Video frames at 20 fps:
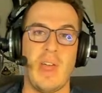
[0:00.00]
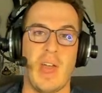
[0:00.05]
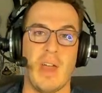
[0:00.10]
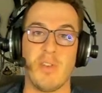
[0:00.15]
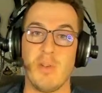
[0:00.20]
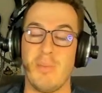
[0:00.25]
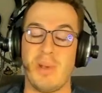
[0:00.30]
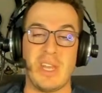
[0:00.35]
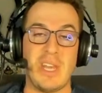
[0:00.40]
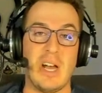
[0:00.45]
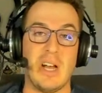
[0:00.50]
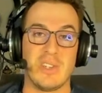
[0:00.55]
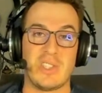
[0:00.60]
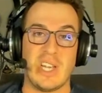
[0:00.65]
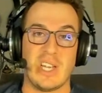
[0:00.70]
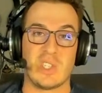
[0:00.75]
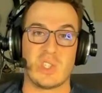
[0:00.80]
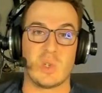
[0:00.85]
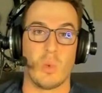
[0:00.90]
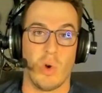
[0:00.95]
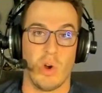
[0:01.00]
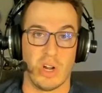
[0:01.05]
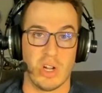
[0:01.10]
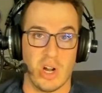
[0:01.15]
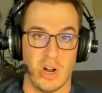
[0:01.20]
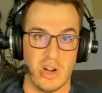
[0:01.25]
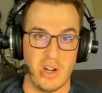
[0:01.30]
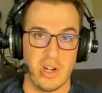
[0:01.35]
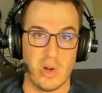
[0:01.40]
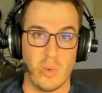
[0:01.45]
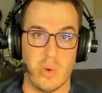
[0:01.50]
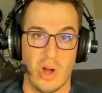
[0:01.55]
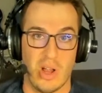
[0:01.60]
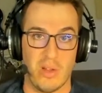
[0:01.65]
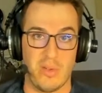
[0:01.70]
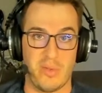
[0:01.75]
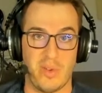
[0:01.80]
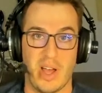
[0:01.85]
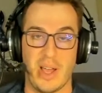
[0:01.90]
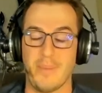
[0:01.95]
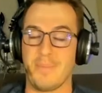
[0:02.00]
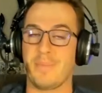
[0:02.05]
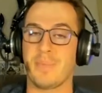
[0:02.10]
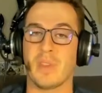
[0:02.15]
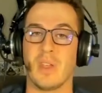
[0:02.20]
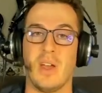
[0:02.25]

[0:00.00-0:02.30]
Everybody else has to work hard to qualify.